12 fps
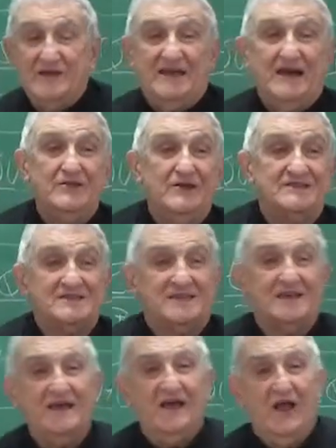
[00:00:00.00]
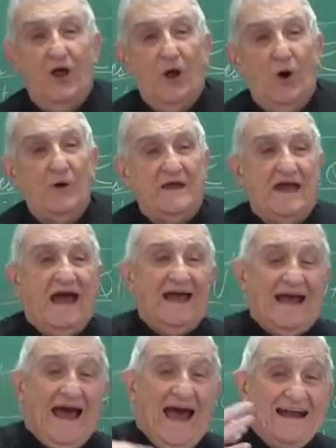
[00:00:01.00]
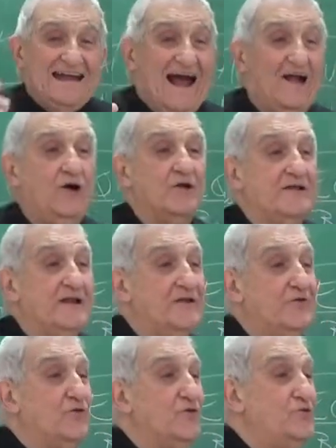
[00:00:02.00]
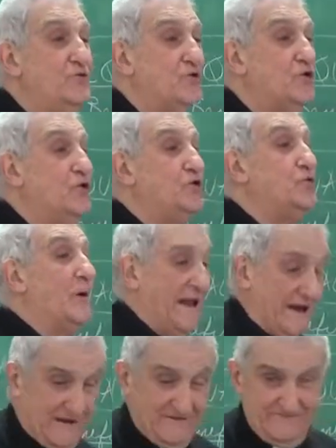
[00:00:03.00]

cannot say, okay, I act according to your goodwill.